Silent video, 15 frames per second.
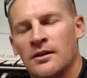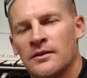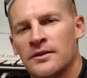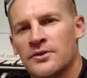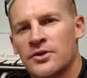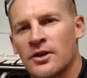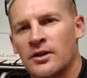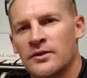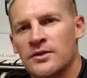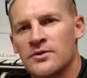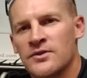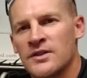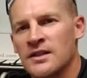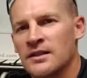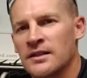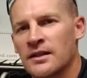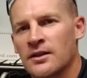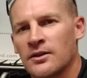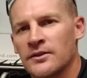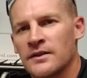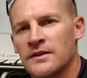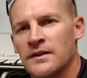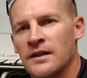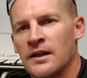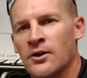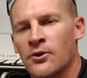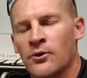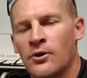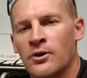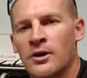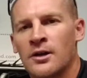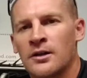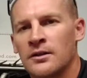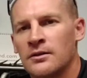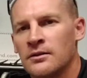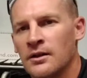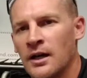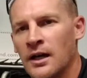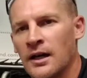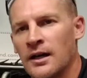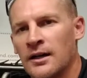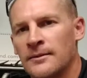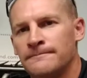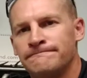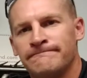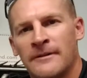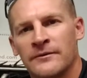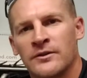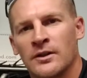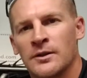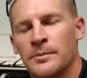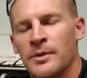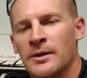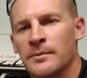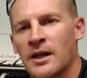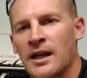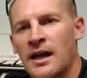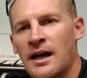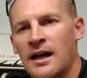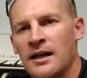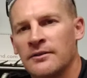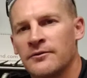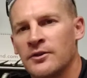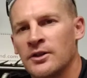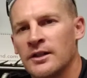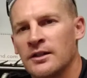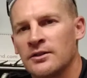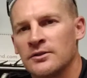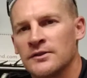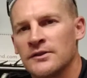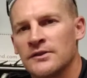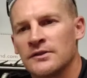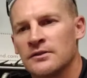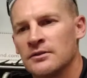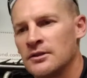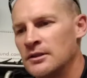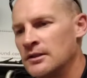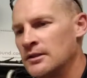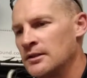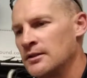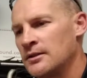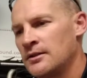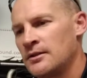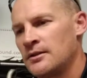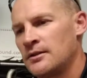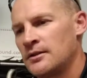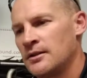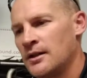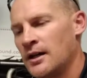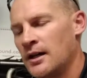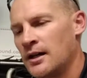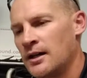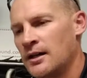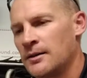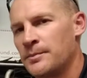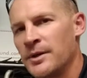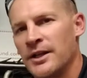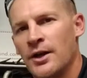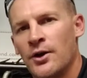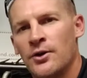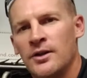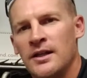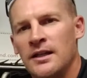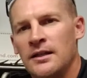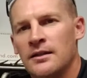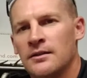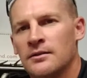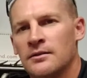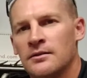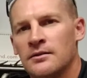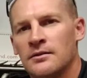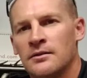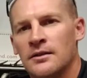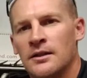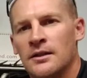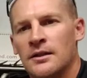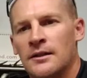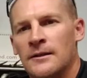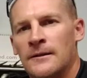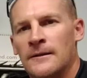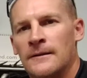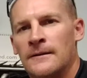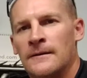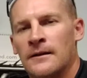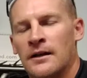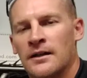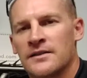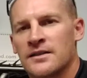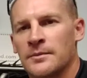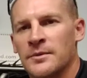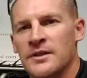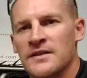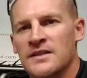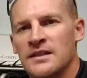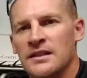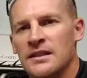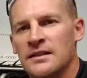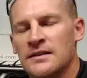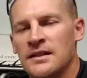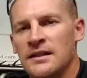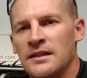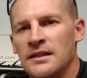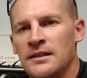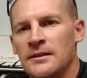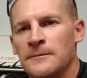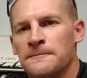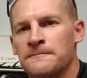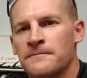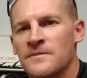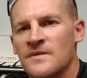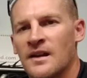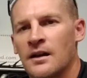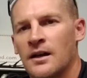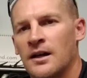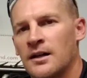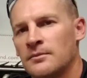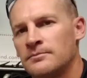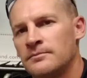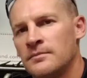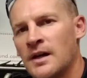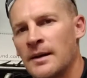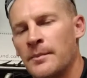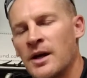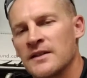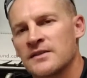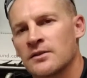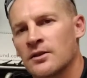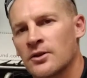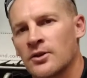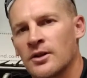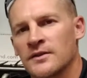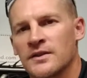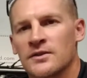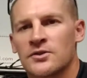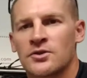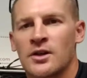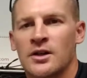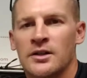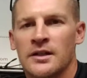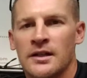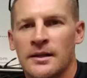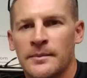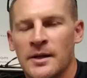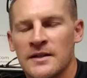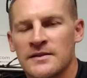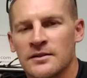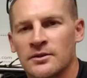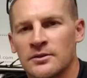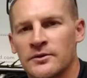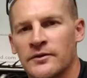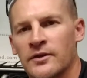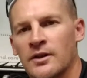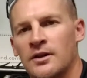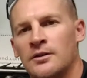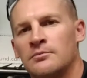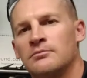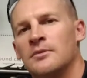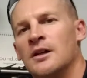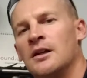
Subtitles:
the trail in New Zealand called the Tierra Aurora. I've done the Bent Mackay, foothills, Pinhoti, some of the CDT. I bicycled across Australia. I bicycled from